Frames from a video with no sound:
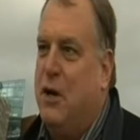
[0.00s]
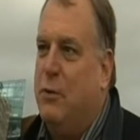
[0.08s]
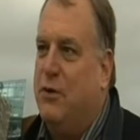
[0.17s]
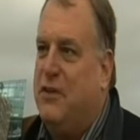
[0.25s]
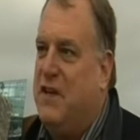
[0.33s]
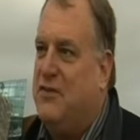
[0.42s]

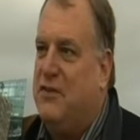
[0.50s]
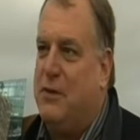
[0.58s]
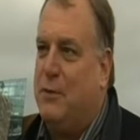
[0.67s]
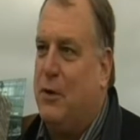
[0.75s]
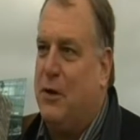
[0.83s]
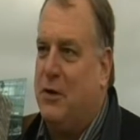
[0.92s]
will teach the
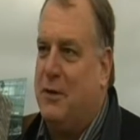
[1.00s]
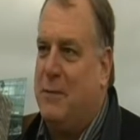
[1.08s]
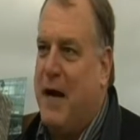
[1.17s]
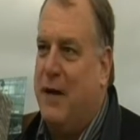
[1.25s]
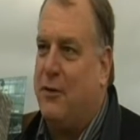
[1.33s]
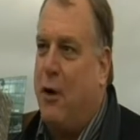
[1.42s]
world
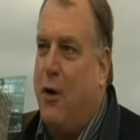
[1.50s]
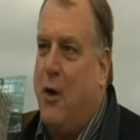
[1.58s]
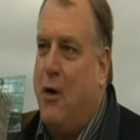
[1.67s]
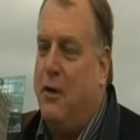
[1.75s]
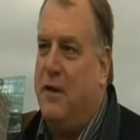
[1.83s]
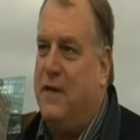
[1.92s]
about
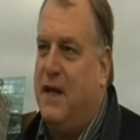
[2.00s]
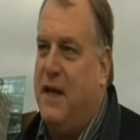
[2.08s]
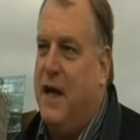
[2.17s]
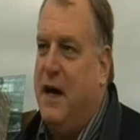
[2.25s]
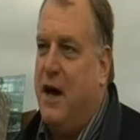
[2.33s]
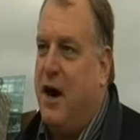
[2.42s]
all of the
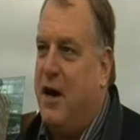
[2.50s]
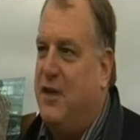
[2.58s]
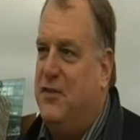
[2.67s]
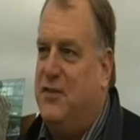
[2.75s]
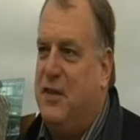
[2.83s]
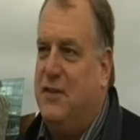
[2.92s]

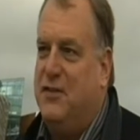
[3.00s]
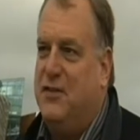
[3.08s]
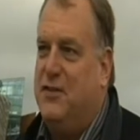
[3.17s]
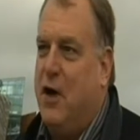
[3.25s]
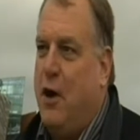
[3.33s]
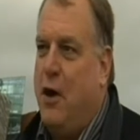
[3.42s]

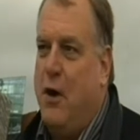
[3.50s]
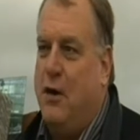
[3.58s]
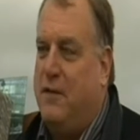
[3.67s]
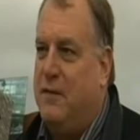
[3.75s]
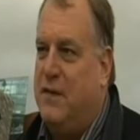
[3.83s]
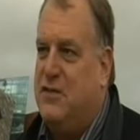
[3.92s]
artisans, all
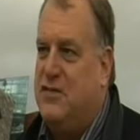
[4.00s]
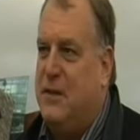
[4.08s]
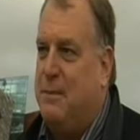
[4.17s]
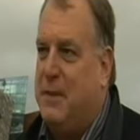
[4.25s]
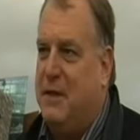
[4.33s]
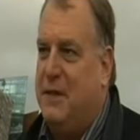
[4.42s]
of the
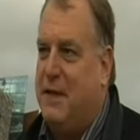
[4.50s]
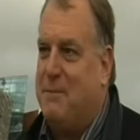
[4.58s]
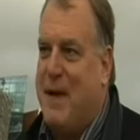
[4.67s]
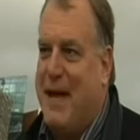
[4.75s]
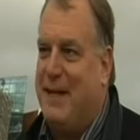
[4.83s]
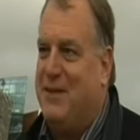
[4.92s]
shipbuilding
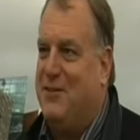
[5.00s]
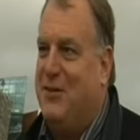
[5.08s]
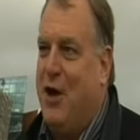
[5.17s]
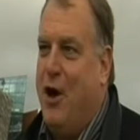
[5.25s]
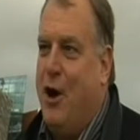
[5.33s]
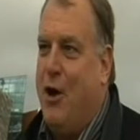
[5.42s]
magnates,
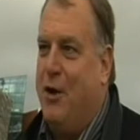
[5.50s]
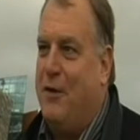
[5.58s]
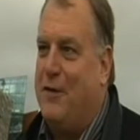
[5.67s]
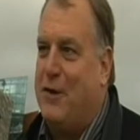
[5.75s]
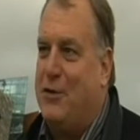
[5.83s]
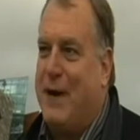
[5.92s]
all
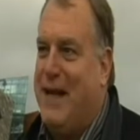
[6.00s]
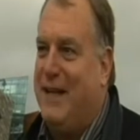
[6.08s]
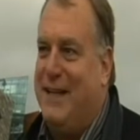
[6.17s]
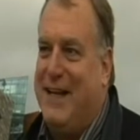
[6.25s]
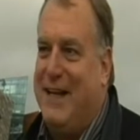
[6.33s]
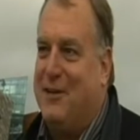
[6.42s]
of the great
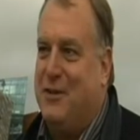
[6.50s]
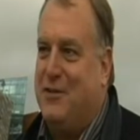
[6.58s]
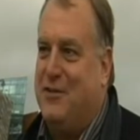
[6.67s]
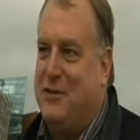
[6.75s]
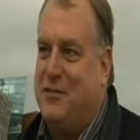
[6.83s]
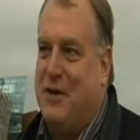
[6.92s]

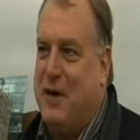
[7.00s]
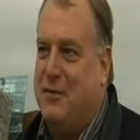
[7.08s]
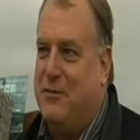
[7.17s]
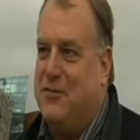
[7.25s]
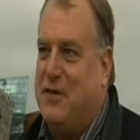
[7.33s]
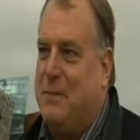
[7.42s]
leaders
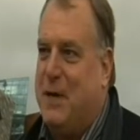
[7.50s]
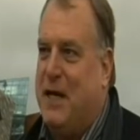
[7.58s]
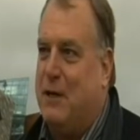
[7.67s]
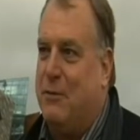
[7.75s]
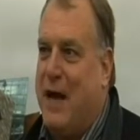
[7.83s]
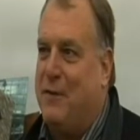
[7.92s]
of shipping
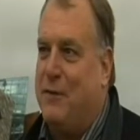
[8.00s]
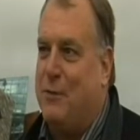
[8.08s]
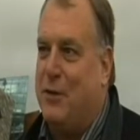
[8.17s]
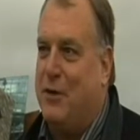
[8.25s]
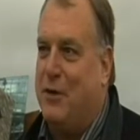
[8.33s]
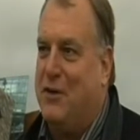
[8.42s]
around the
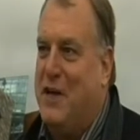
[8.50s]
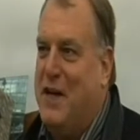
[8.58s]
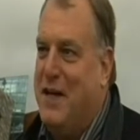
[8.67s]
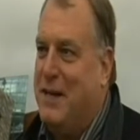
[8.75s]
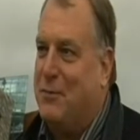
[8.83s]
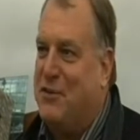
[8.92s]
world
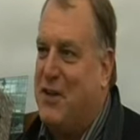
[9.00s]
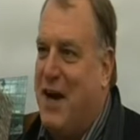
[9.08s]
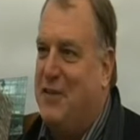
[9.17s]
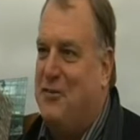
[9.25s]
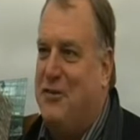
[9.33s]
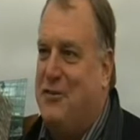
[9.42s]
that was
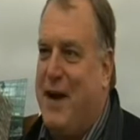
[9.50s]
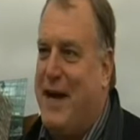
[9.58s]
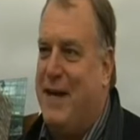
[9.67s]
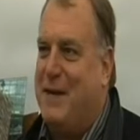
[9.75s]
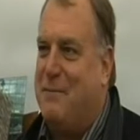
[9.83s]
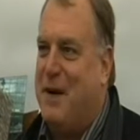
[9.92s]

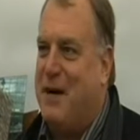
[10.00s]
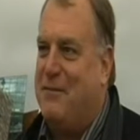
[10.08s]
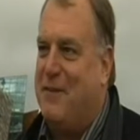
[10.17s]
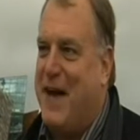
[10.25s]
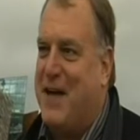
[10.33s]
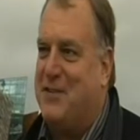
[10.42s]
concentrated in
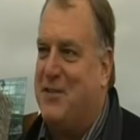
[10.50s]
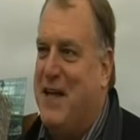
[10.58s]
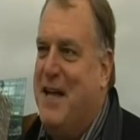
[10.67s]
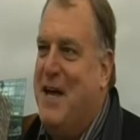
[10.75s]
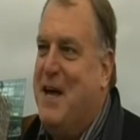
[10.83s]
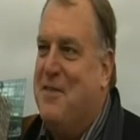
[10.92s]
Belfast.
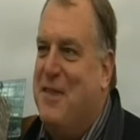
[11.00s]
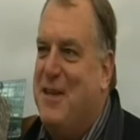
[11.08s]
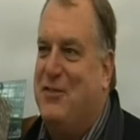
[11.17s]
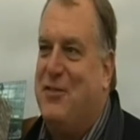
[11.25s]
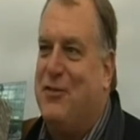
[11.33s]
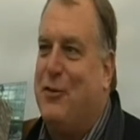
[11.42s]

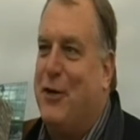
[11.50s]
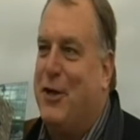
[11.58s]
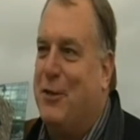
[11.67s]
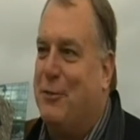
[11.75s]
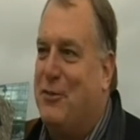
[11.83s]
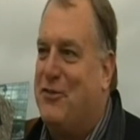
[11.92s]
This is going
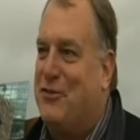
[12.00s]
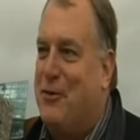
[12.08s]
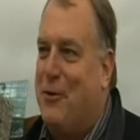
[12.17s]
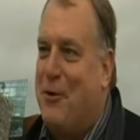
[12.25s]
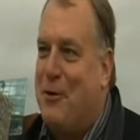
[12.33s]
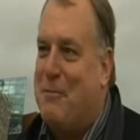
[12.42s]
to
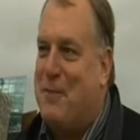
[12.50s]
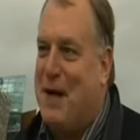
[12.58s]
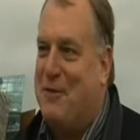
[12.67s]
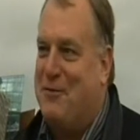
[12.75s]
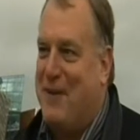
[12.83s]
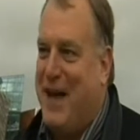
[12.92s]
restore
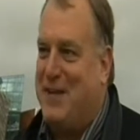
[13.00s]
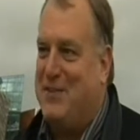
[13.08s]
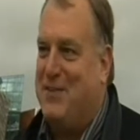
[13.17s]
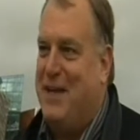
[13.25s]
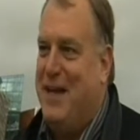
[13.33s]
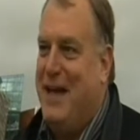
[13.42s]

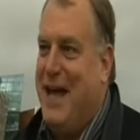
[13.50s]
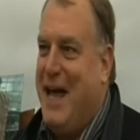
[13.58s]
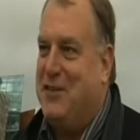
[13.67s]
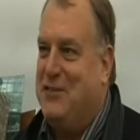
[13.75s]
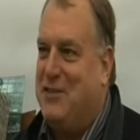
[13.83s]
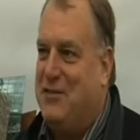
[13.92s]
Belfast
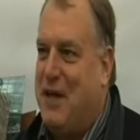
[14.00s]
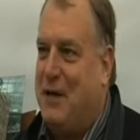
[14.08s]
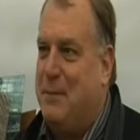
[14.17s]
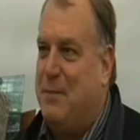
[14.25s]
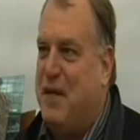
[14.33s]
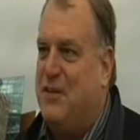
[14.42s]
as the
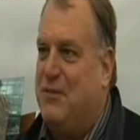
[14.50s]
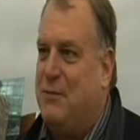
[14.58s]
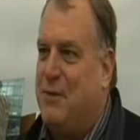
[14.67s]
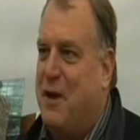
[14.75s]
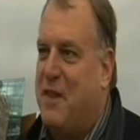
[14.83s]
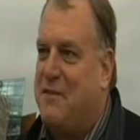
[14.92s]
centerpiece of
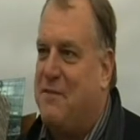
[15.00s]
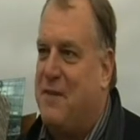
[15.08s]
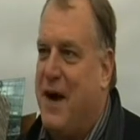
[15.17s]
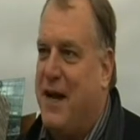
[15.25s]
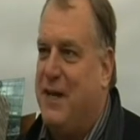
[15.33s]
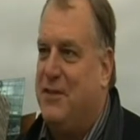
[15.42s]
one of the
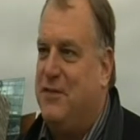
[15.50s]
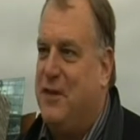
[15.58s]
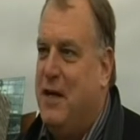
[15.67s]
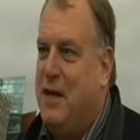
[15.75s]
finest